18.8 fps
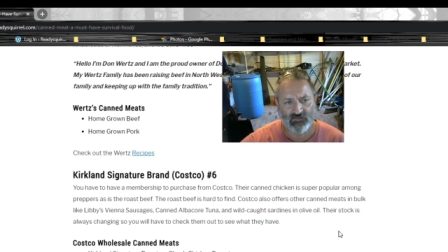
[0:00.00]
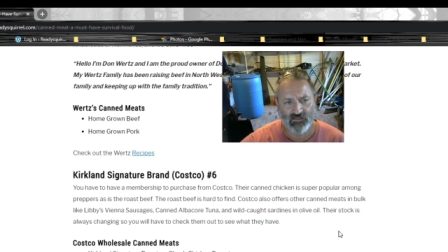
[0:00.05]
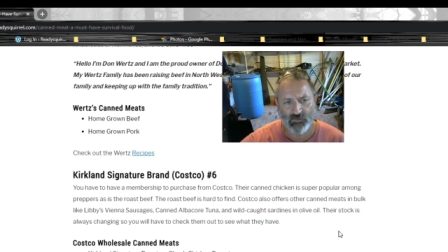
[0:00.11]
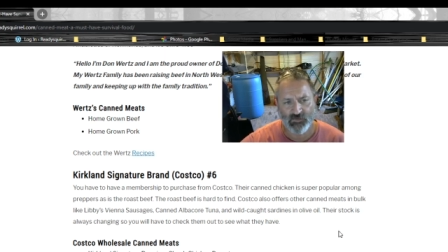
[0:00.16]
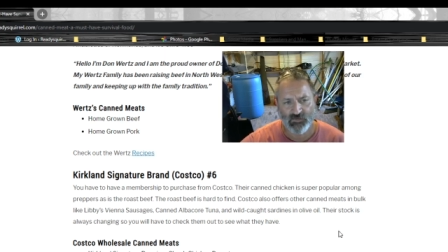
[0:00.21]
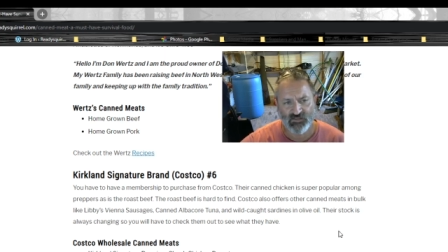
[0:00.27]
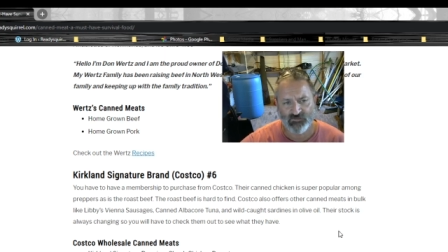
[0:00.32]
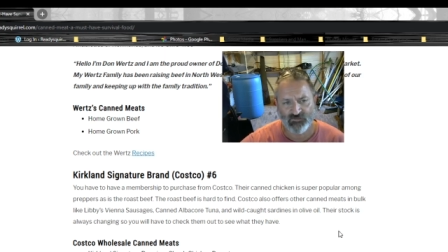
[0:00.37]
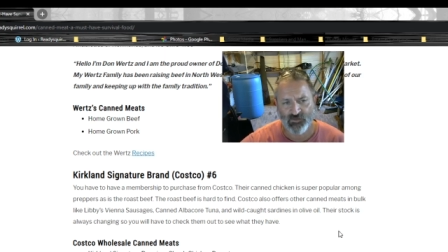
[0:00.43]

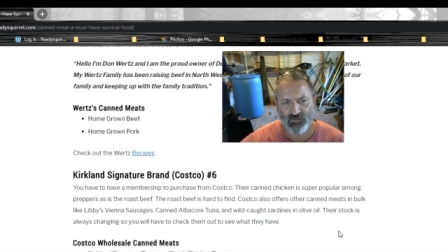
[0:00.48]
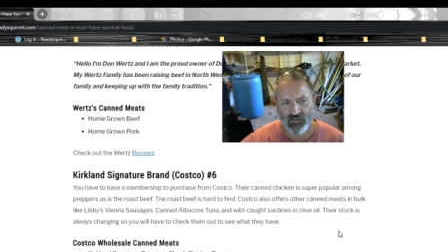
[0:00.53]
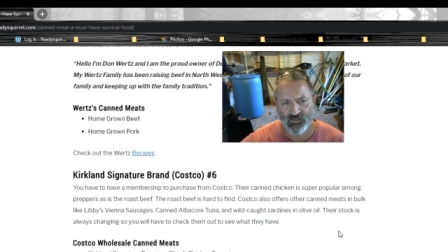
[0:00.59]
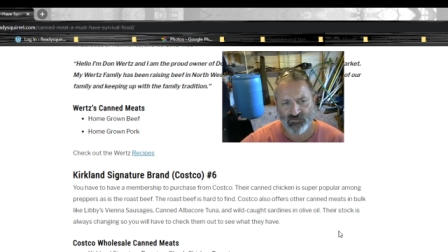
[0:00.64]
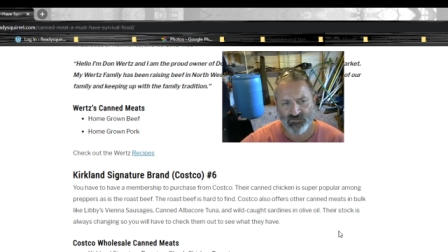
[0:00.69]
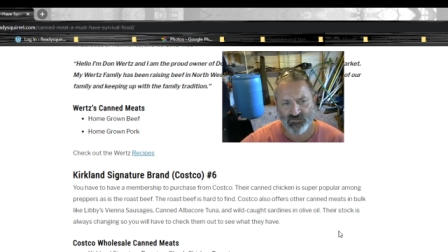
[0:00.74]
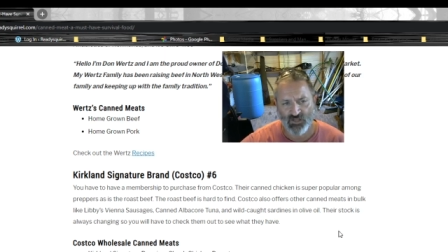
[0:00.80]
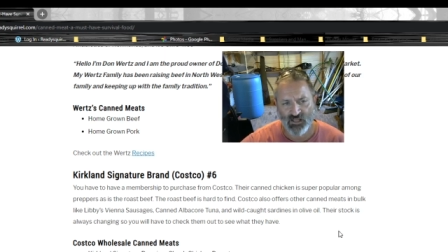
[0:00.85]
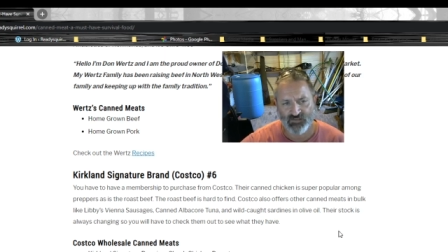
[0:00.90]
Libby's
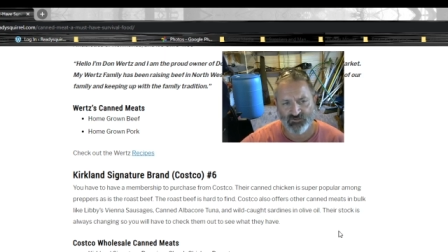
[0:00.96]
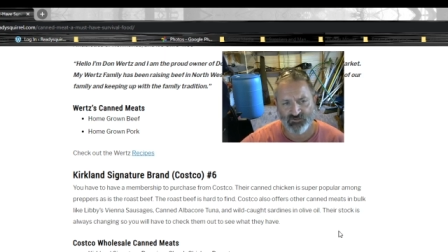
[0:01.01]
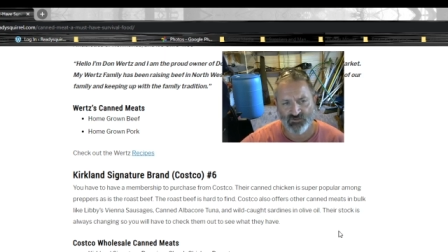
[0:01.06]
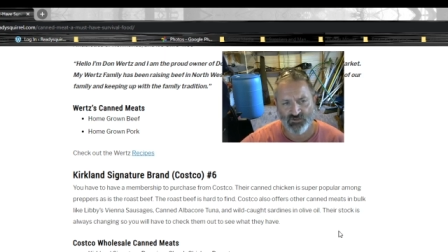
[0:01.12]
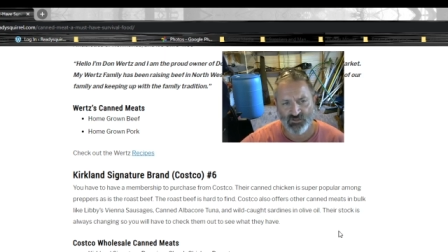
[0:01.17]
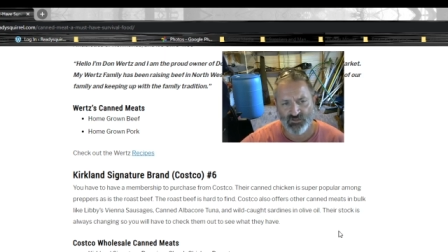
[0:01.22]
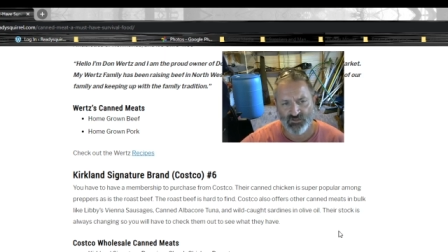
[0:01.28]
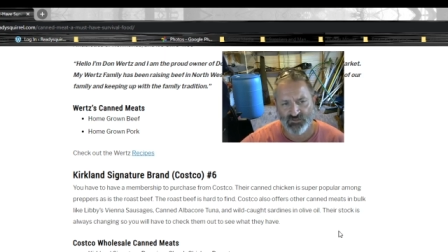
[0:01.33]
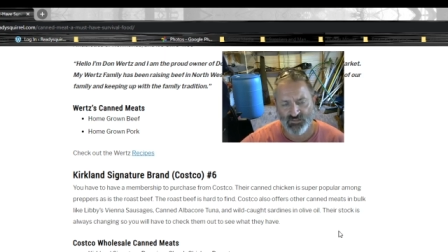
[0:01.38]
Vienna
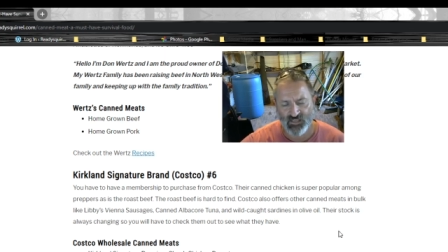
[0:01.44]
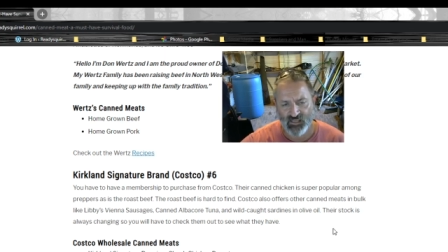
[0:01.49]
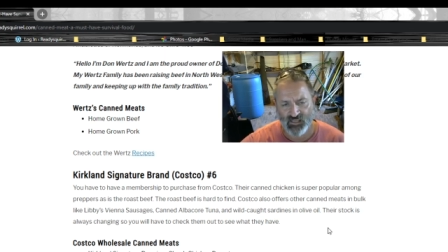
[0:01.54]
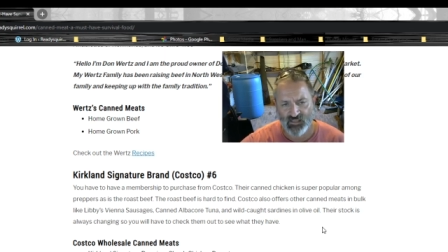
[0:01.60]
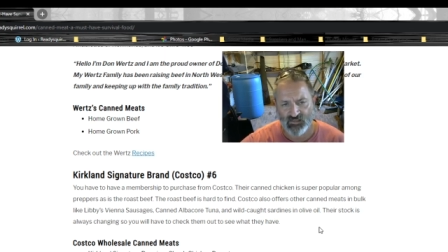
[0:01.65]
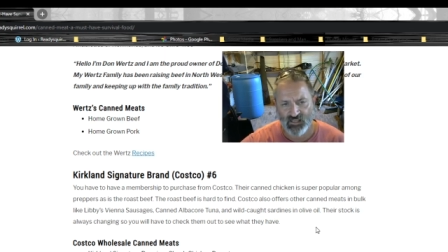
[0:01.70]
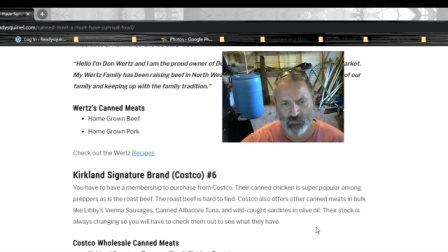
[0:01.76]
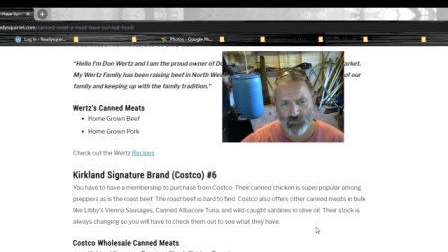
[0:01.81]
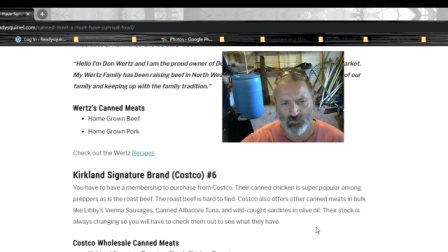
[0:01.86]
sausages,
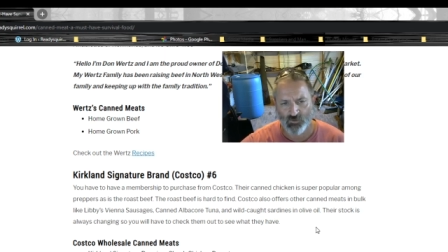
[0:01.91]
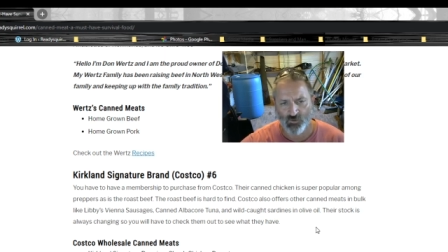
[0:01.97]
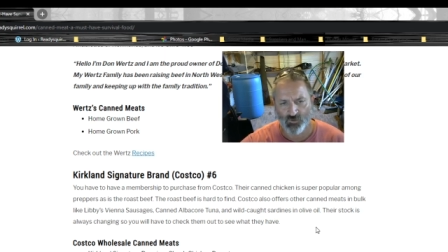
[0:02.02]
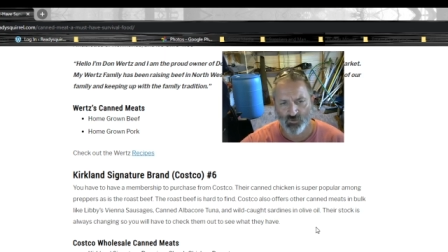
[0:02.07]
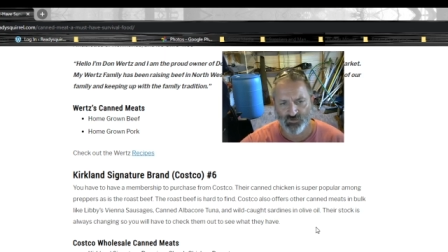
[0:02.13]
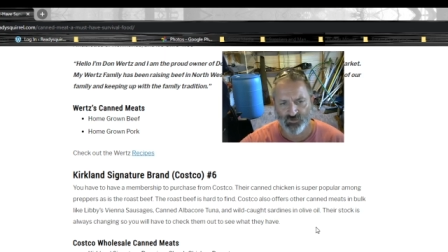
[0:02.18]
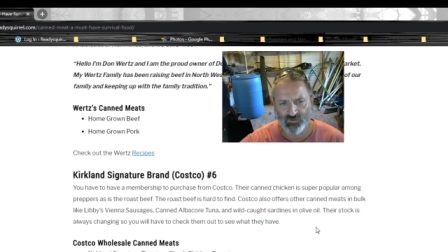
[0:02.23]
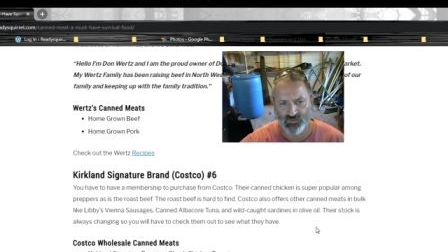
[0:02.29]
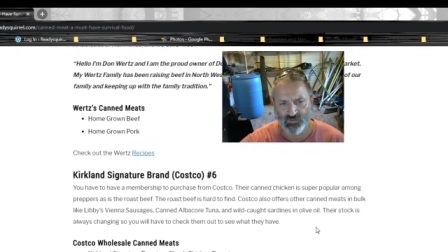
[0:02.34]
canned
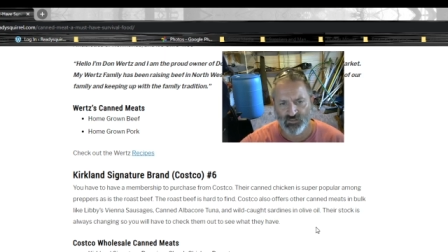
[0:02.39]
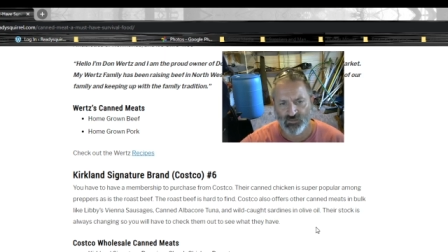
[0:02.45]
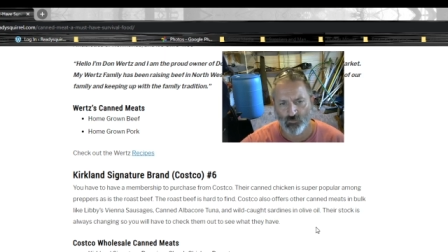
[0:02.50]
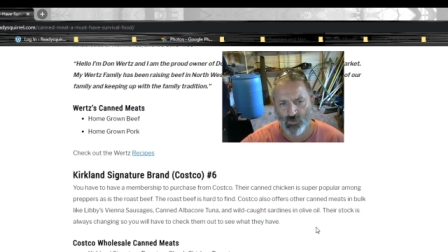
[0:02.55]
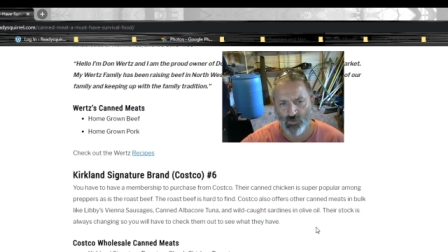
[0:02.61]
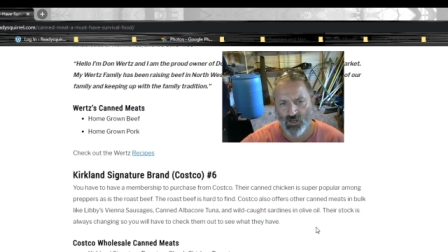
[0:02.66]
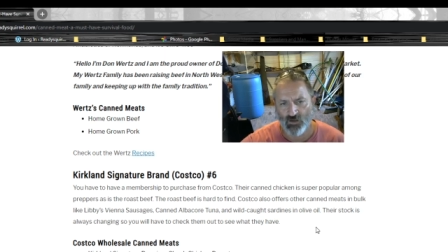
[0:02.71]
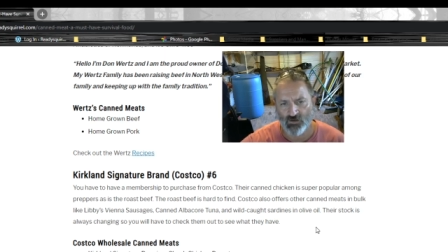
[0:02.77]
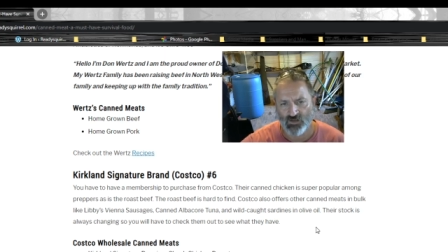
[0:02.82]
albacore tuna,
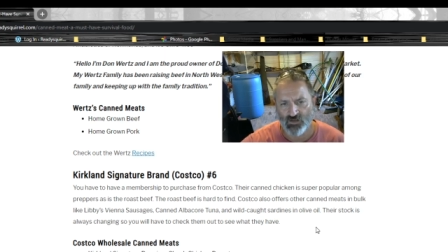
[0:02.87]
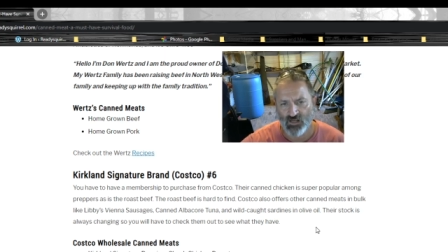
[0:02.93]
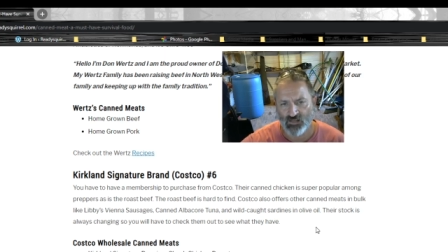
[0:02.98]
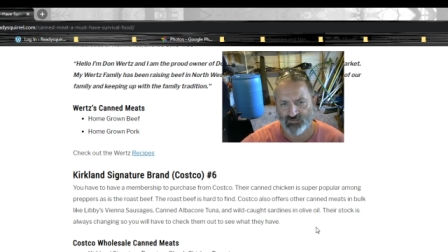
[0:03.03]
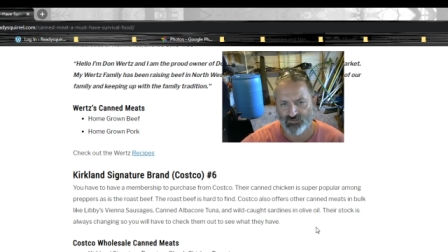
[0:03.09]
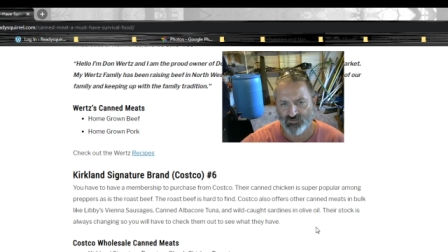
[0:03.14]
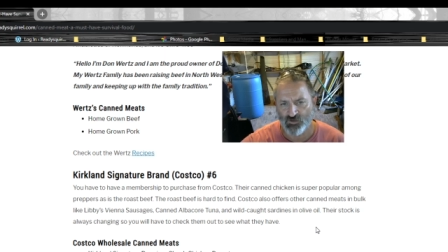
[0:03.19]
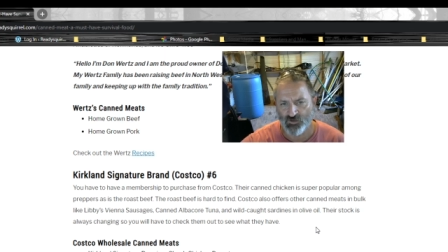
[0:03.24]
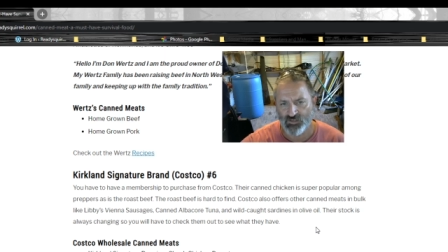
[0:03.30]
and wild
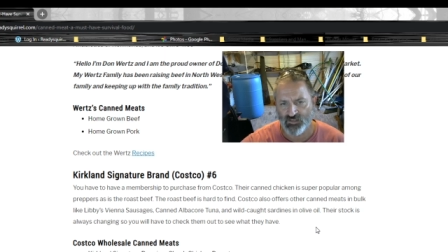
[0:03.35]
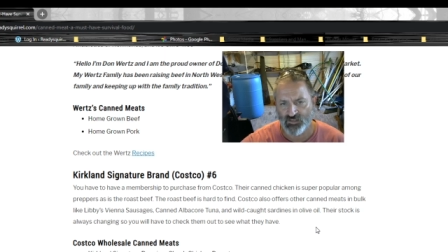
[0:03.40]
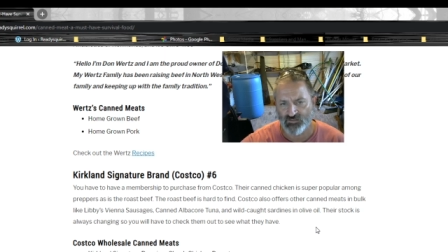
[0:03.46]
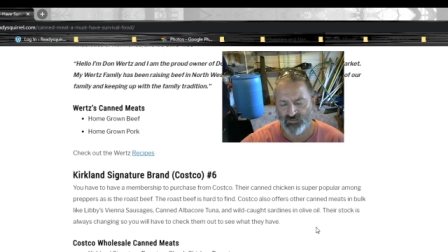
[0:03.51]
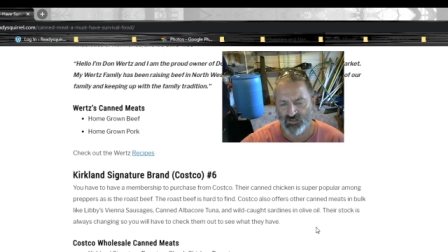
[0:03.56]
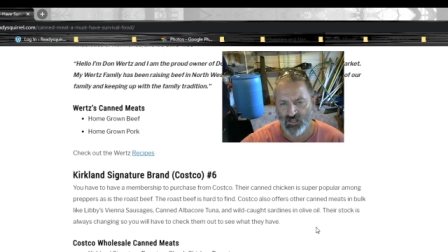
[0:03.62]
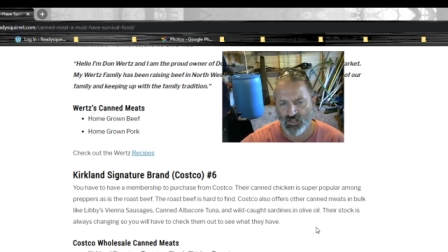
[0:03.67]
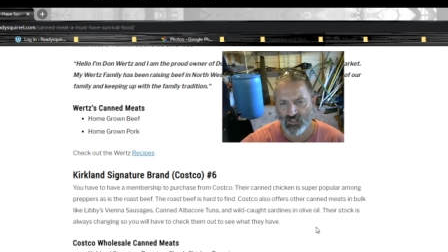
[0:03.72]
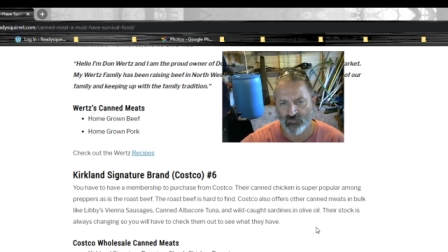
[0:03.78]
caught
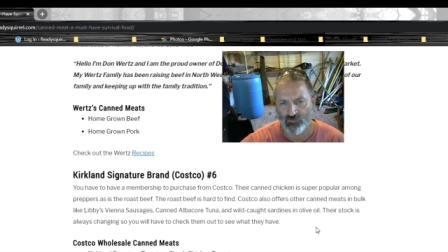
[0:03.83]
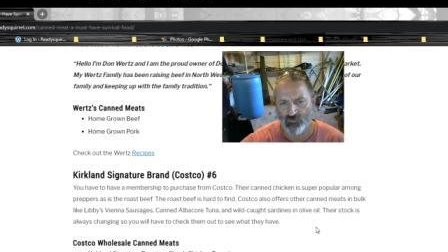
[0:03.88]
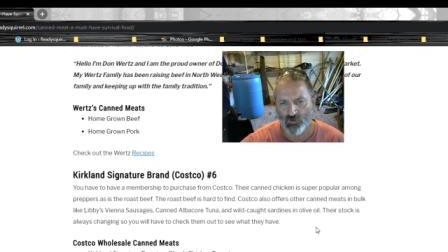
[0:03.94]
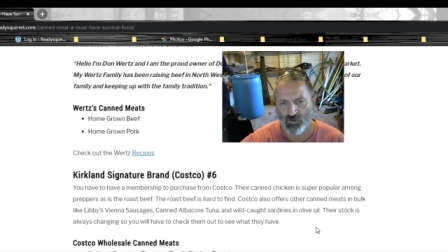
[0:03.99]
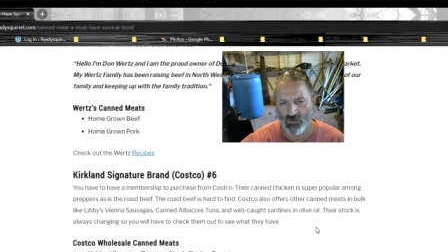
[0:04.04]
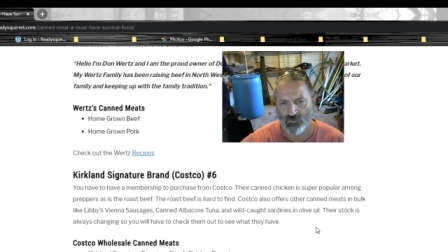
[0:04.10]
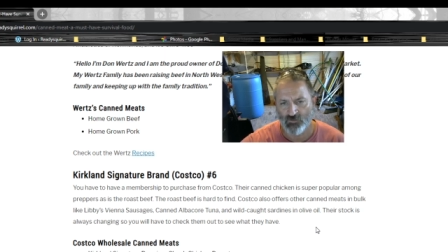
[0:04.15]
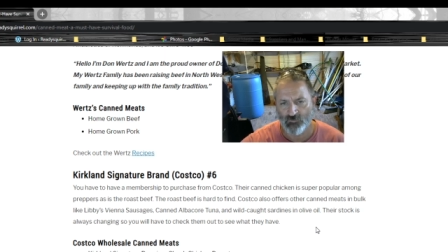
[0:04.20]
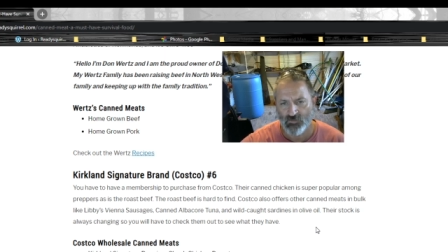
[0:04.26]
sardines and olive
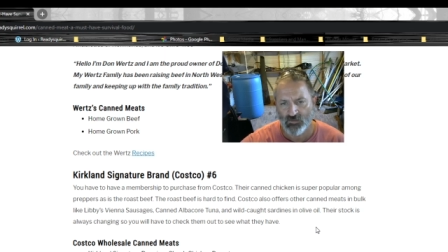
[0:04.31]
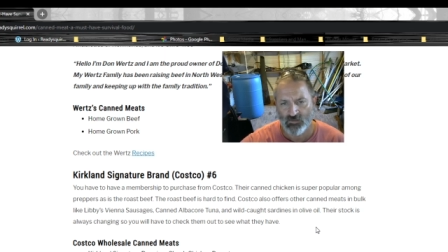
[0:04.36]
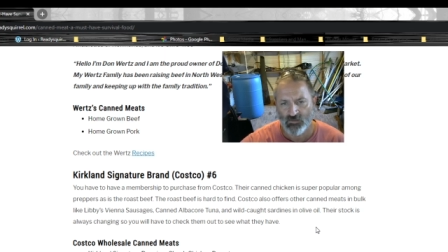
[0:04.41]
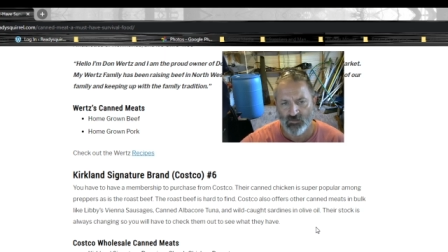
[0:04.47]
oil.